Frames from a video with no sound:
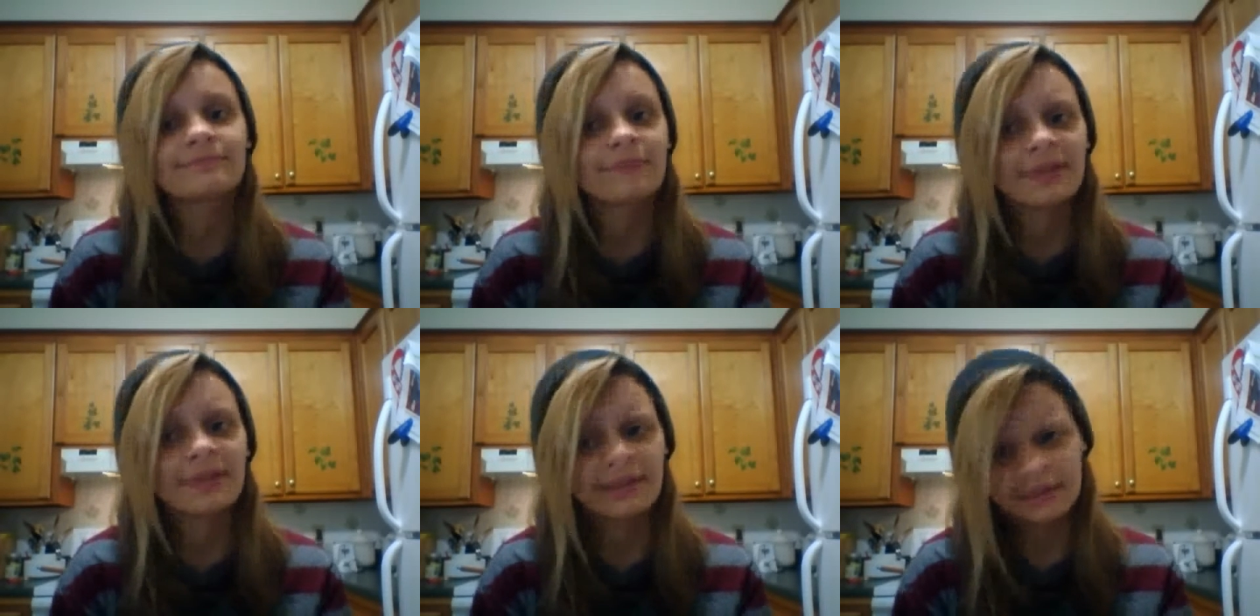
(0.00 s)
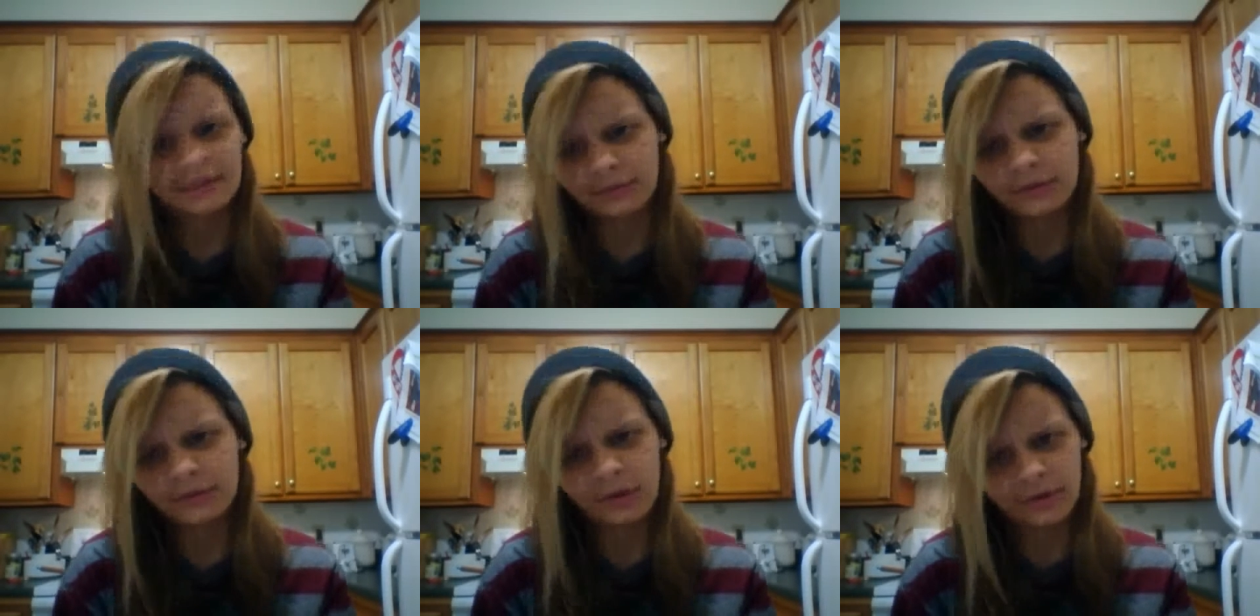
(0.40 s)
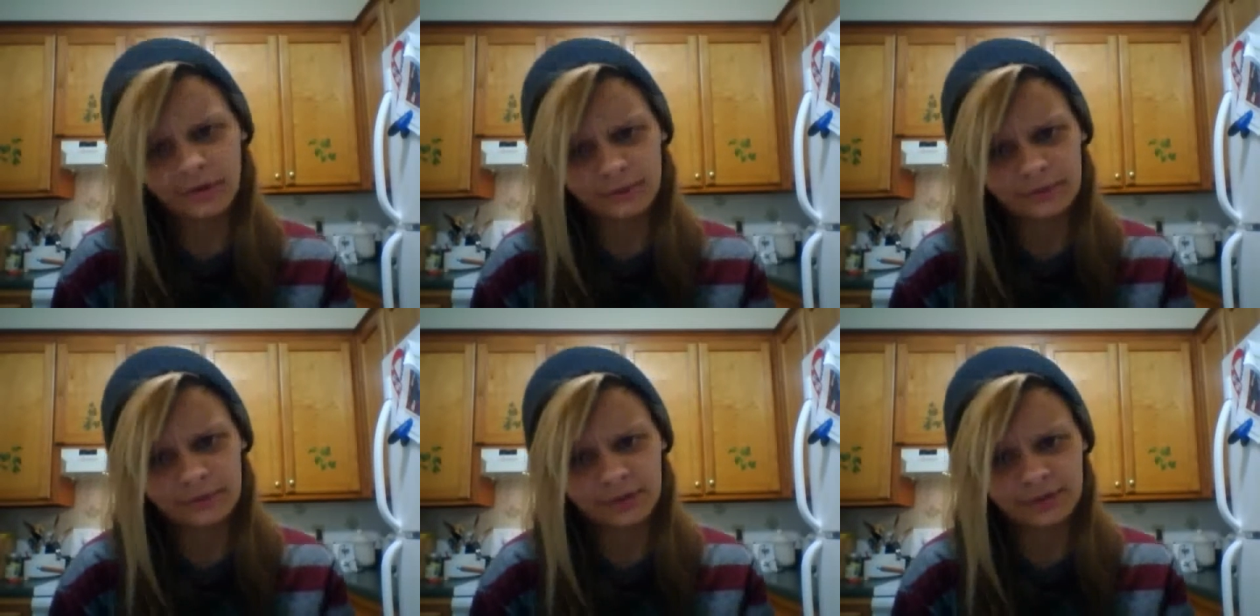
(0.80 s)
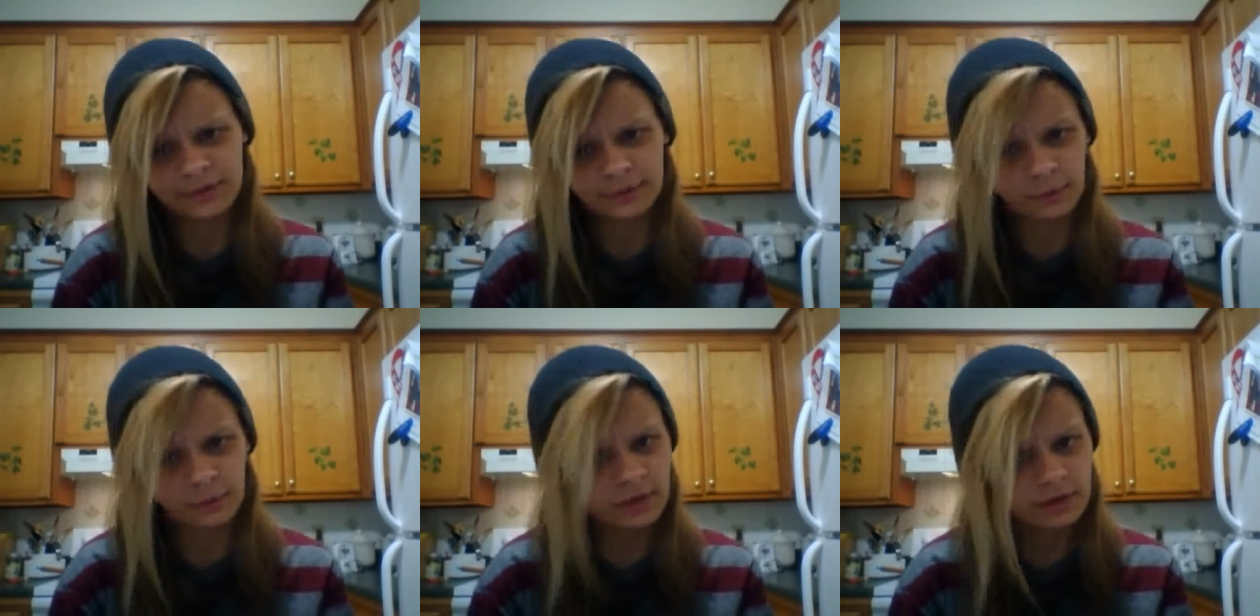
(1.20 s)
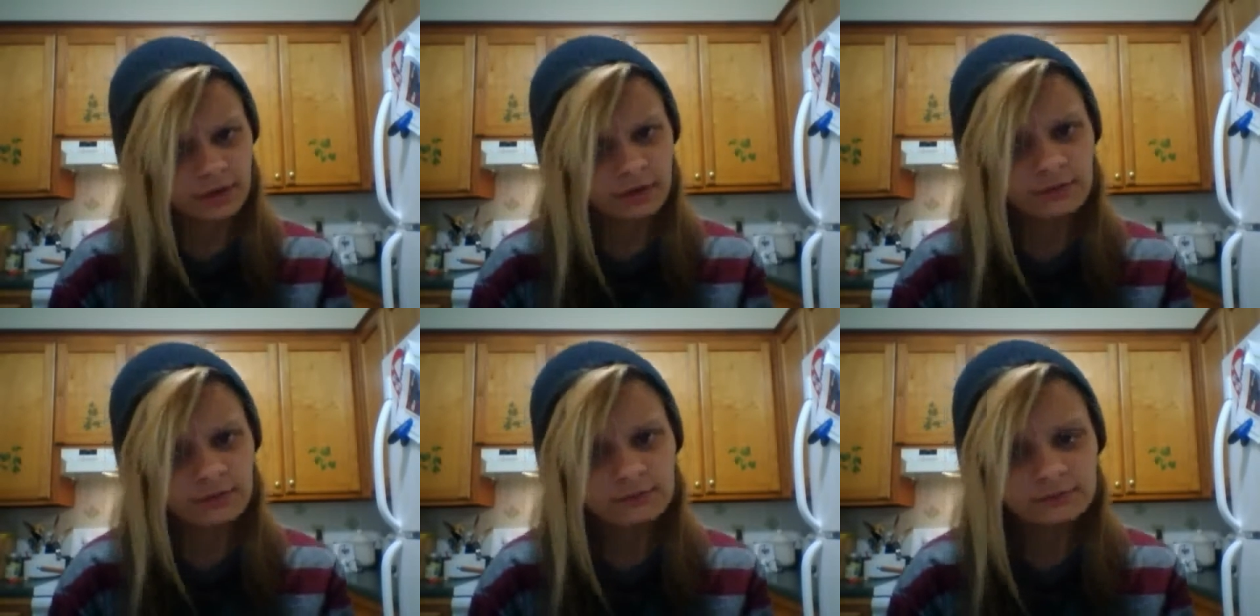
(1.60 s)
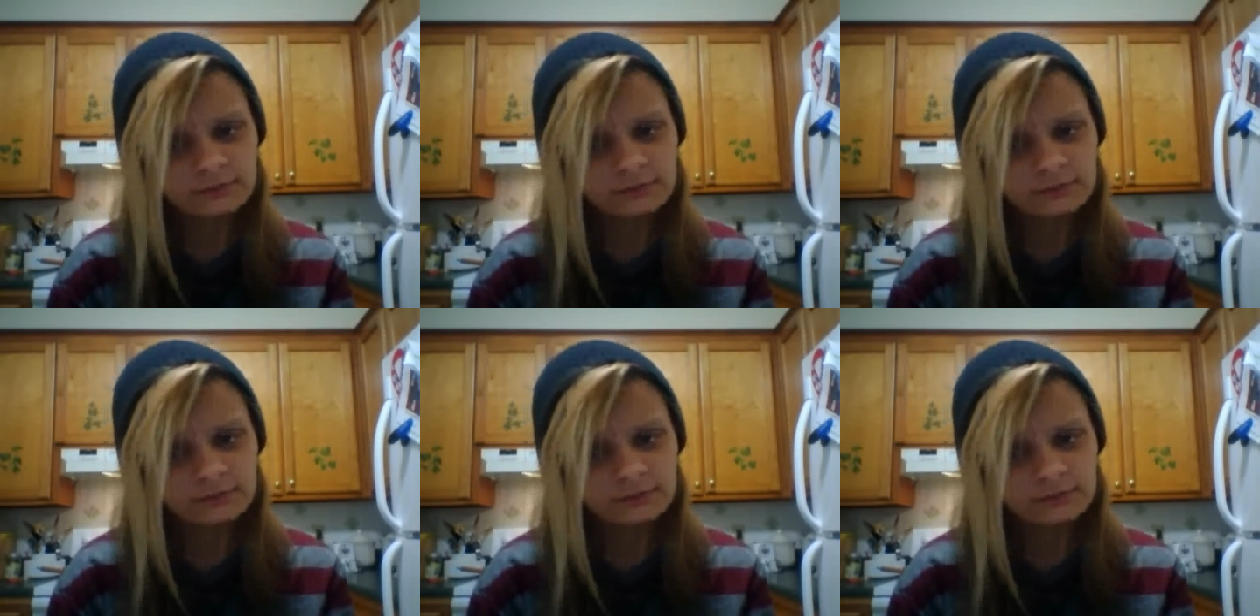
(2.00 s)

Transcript: I guess you'd call them distortion?